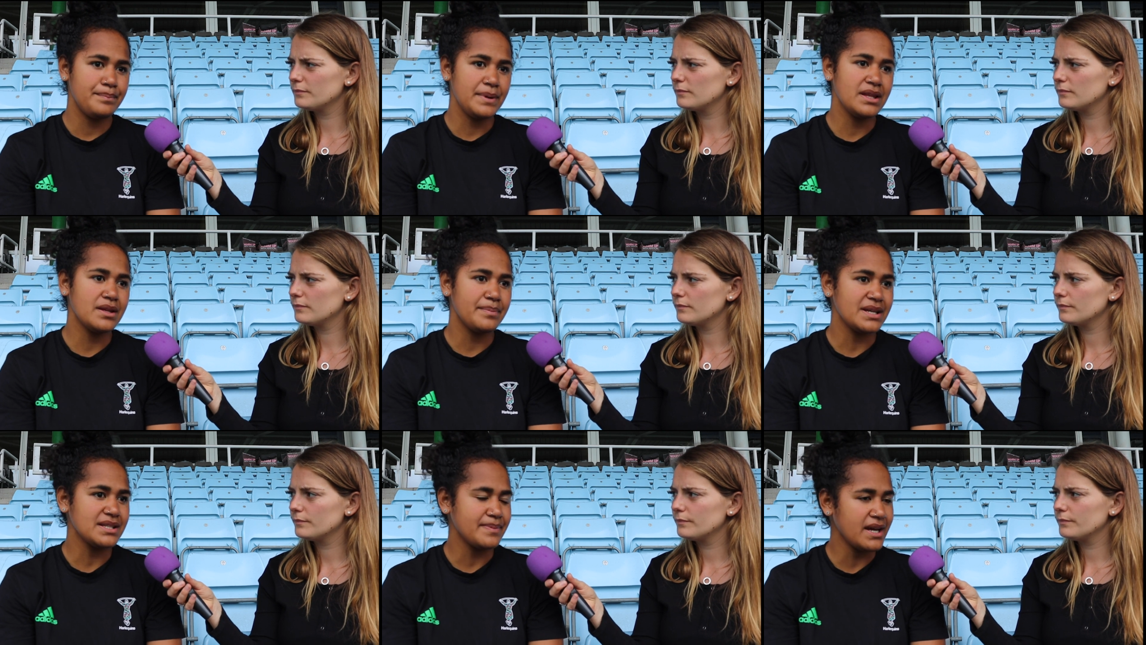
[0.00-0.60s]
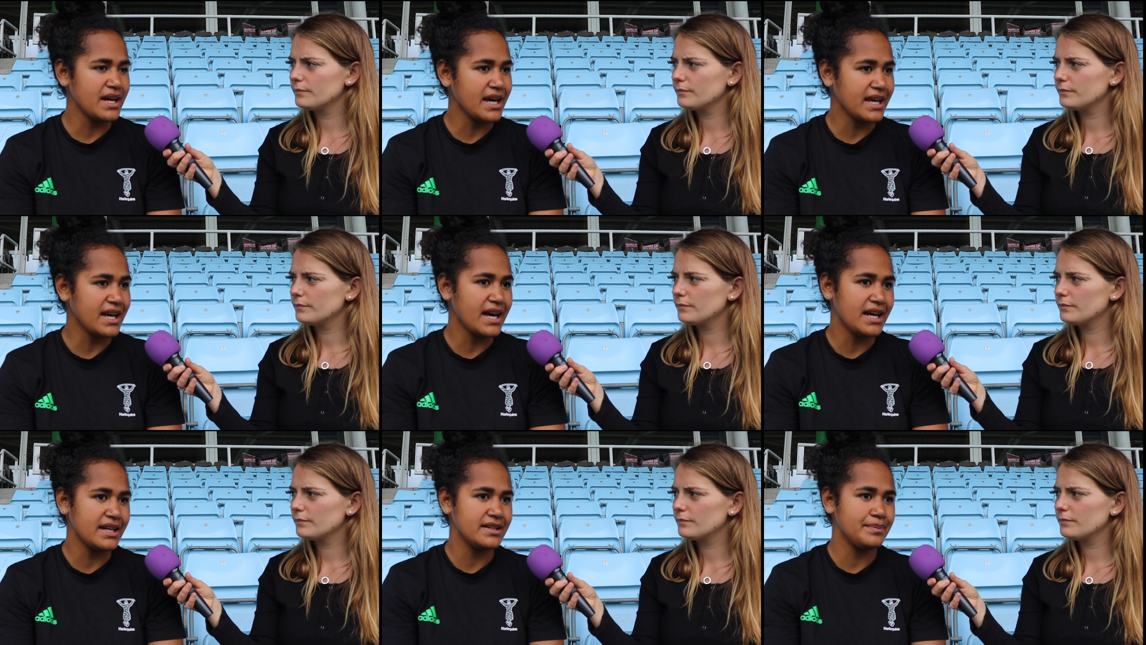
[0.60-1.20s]
Speaker 1: being the best player I
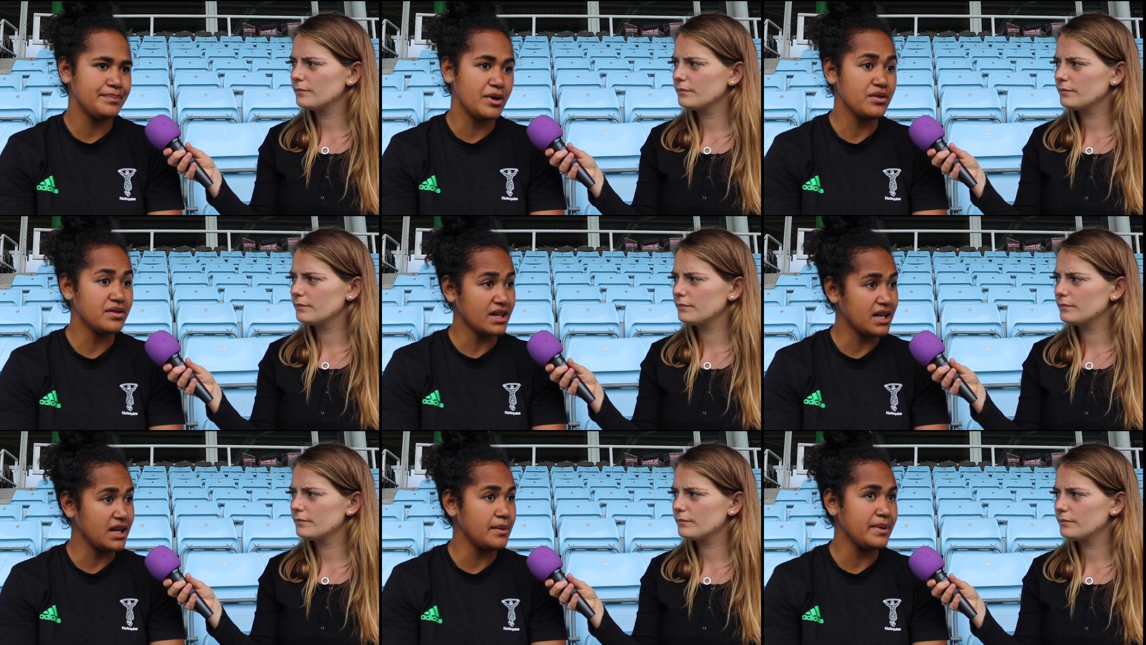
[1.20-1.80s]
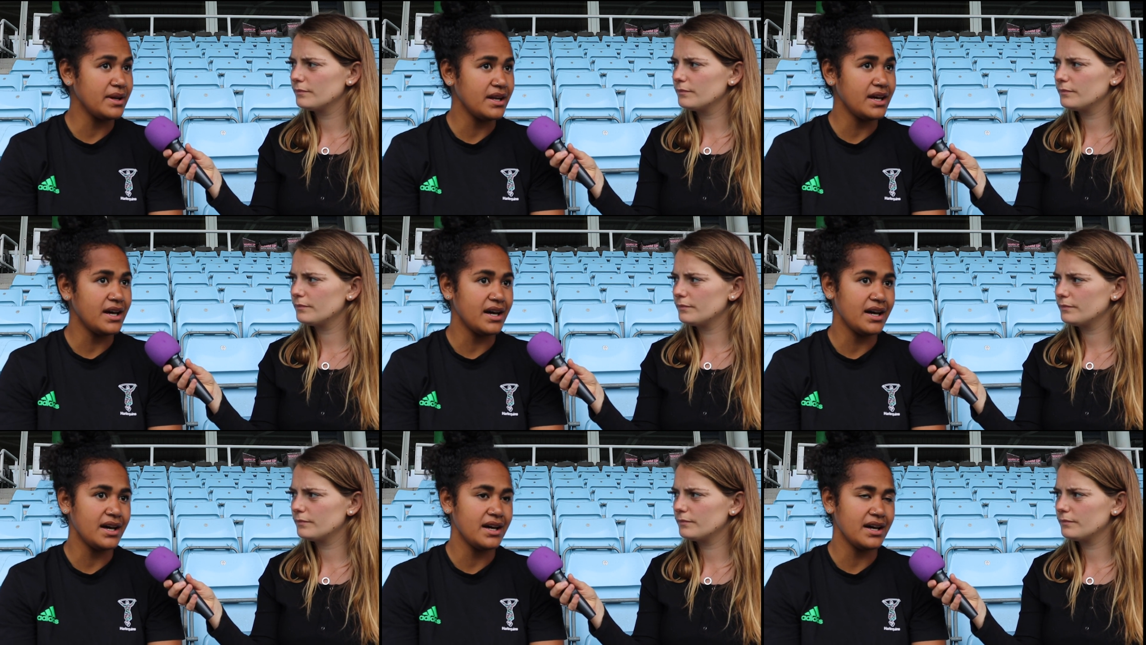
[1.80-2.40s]
can, both at club and uh,
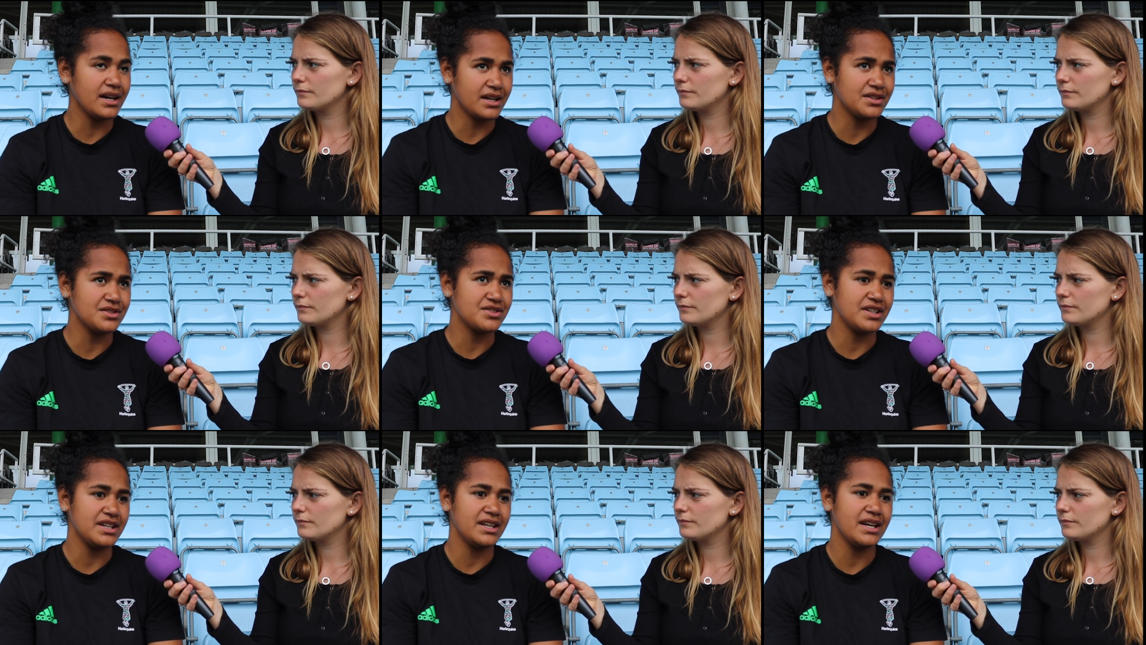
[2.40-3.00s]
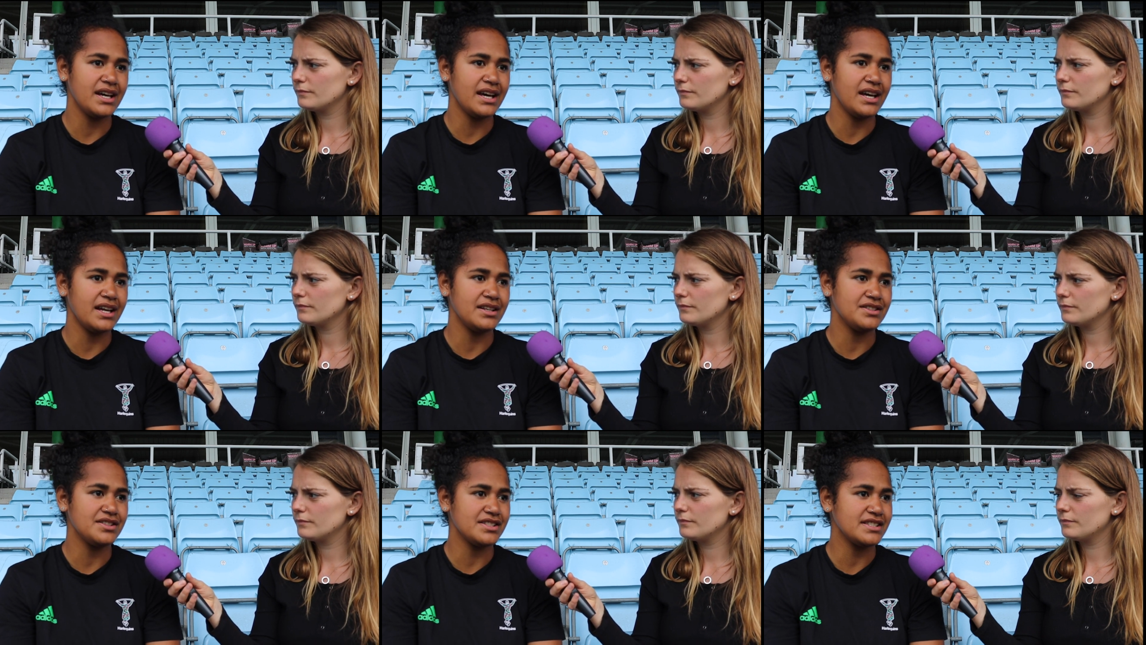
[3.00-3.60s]
at country,
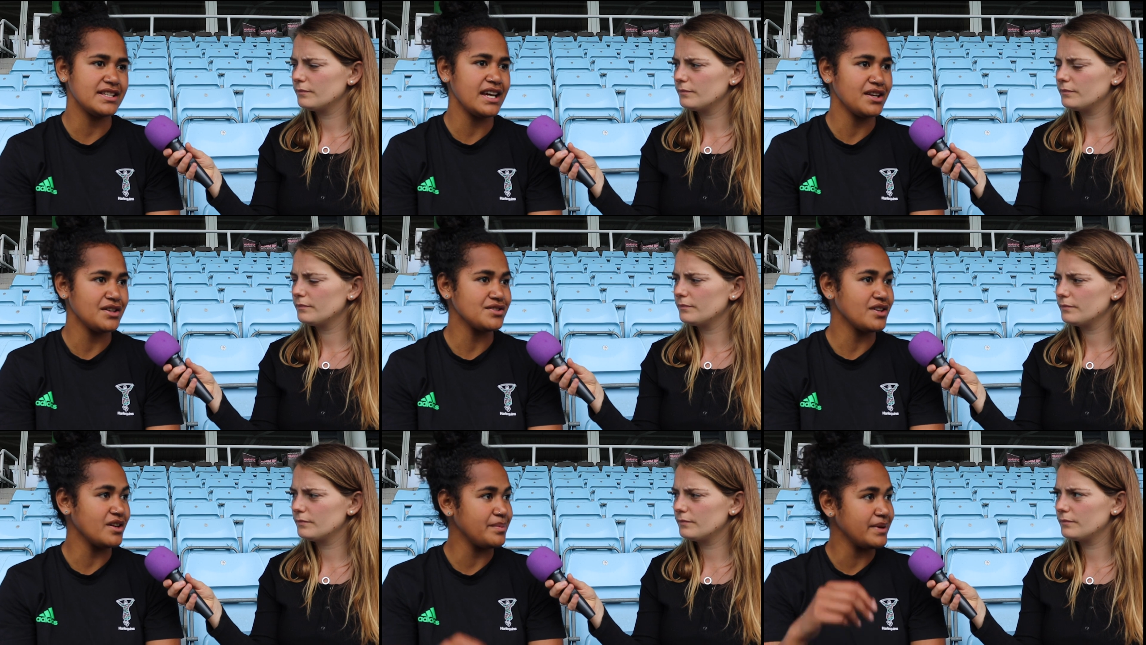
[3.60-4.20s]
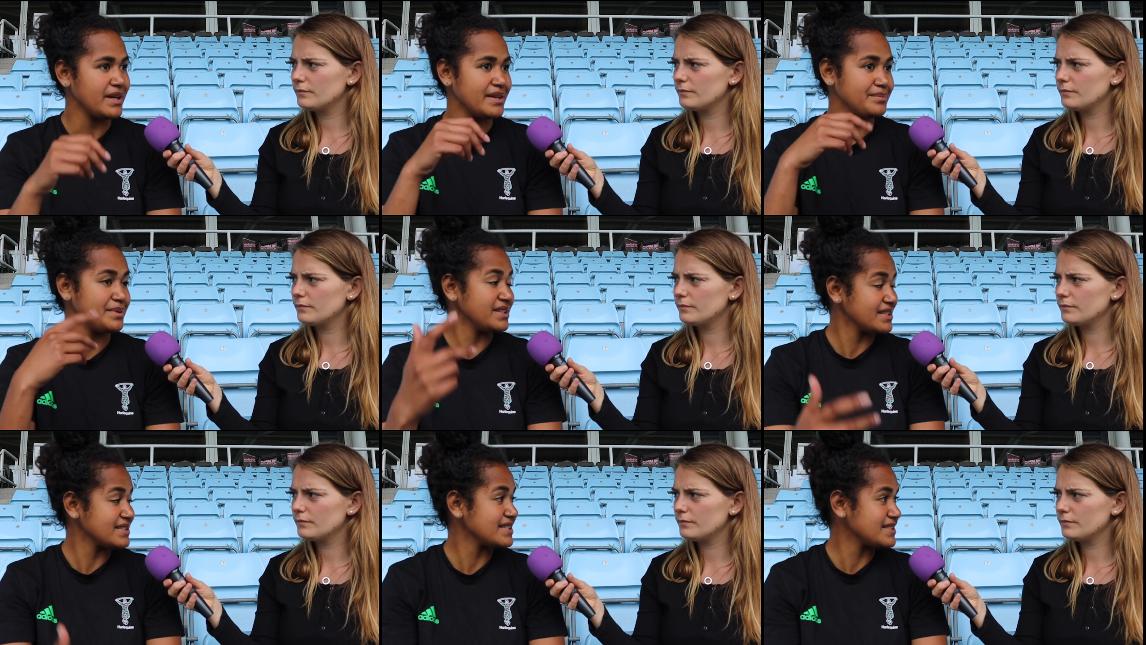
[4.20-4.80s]
and just staying on top and
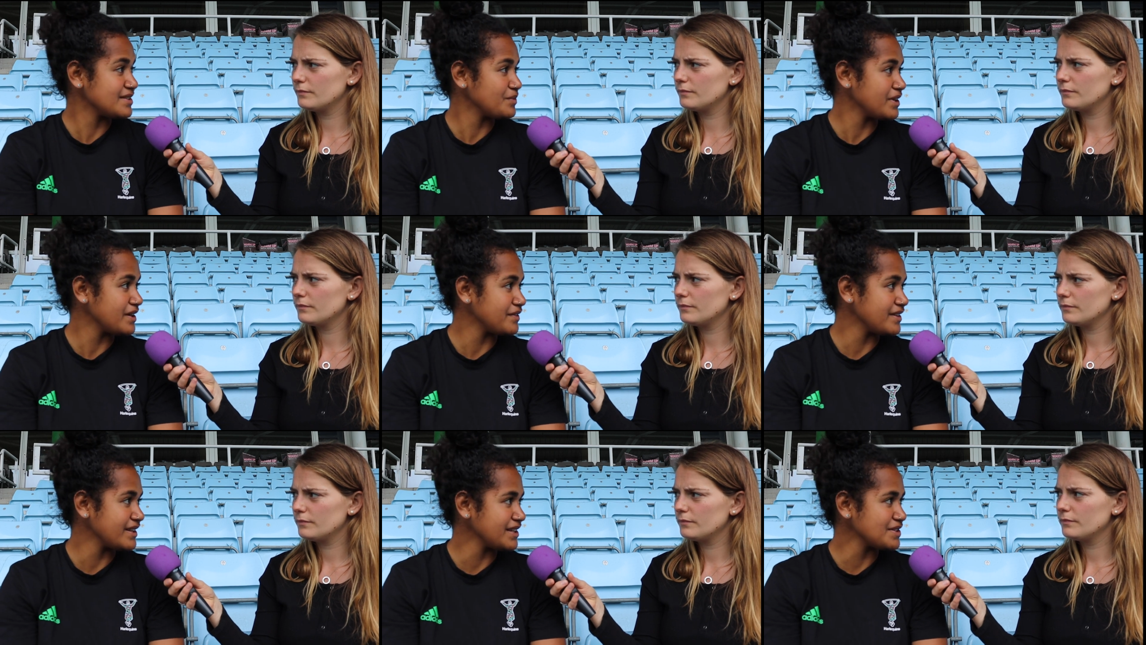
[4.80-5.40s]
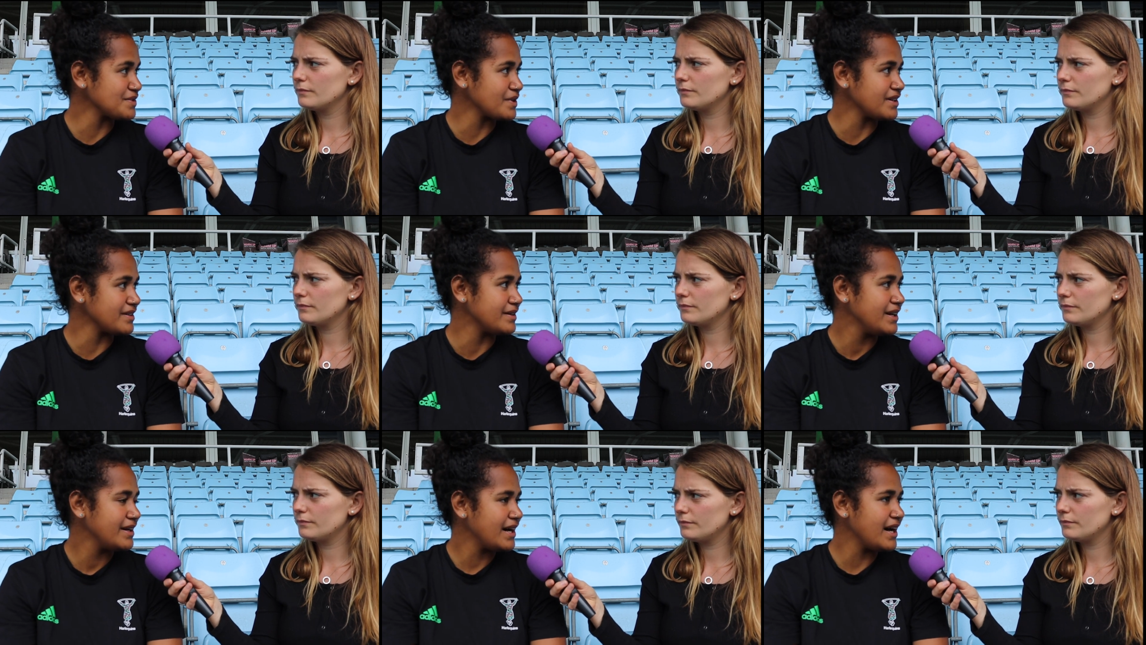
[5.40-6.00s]
being consistent with everything as well.